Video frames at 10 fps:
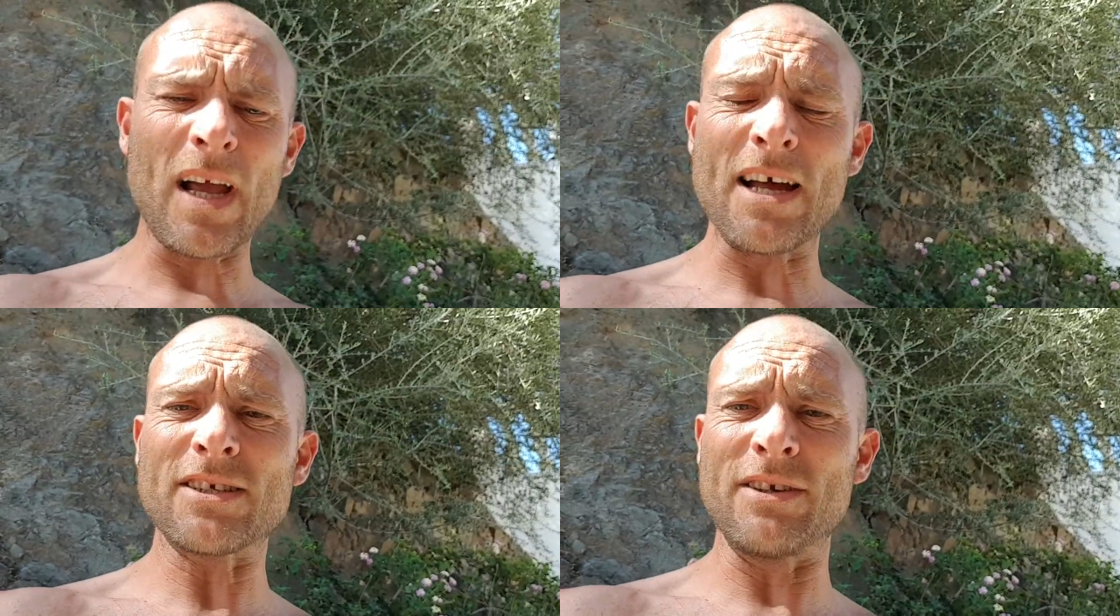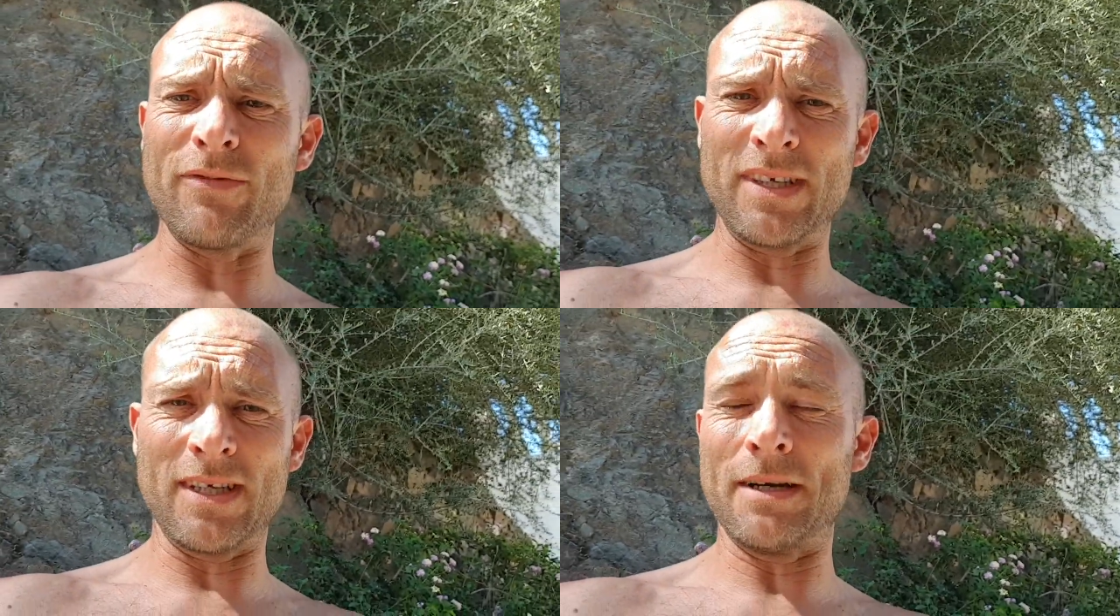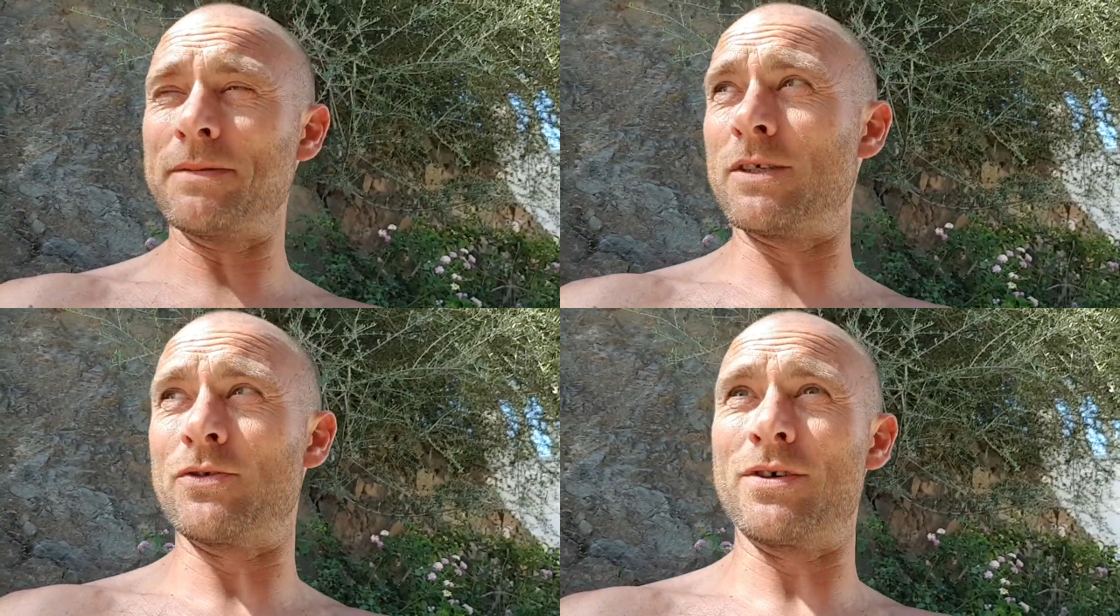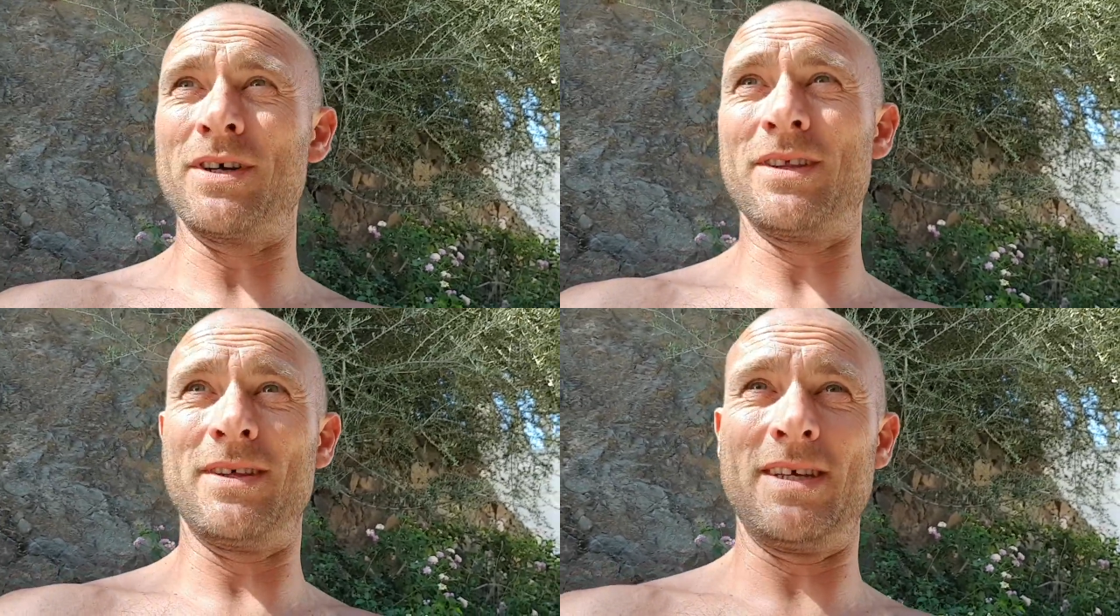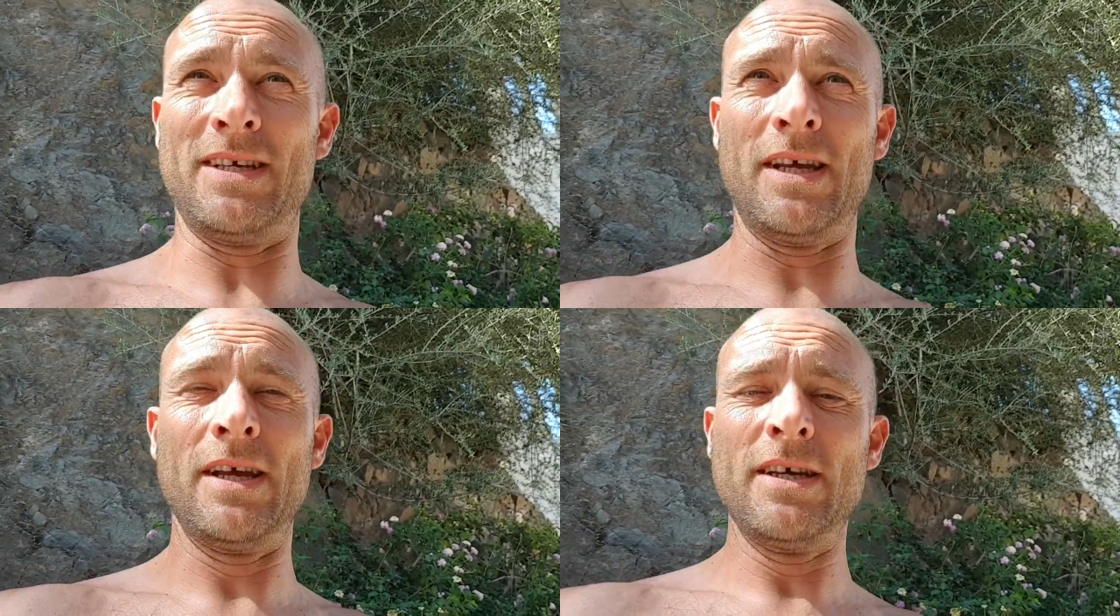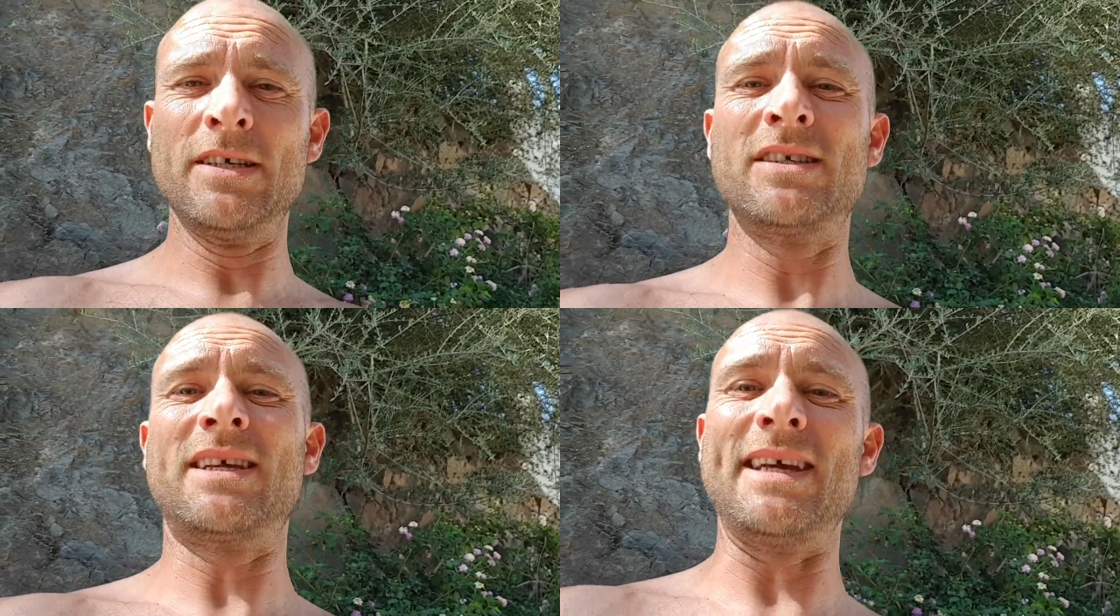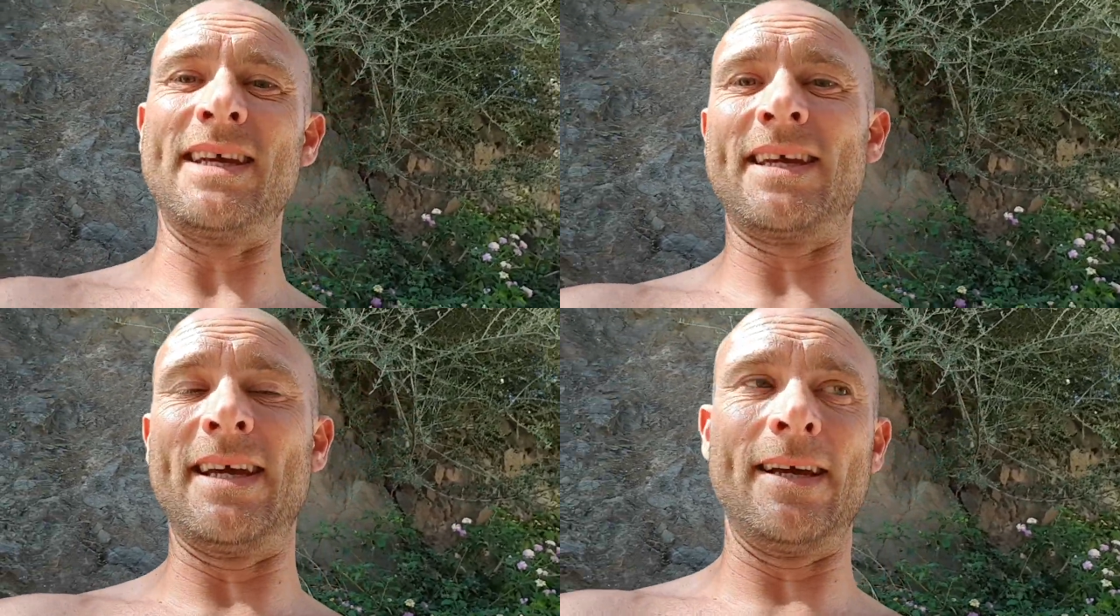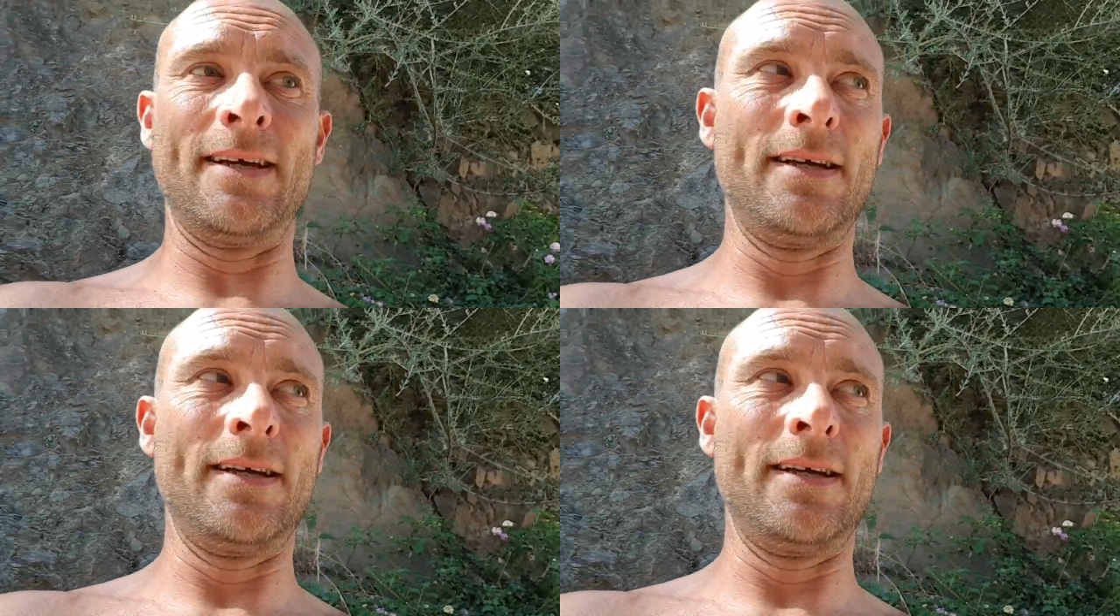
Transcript: Actually rigged it up to dry the skiing kit,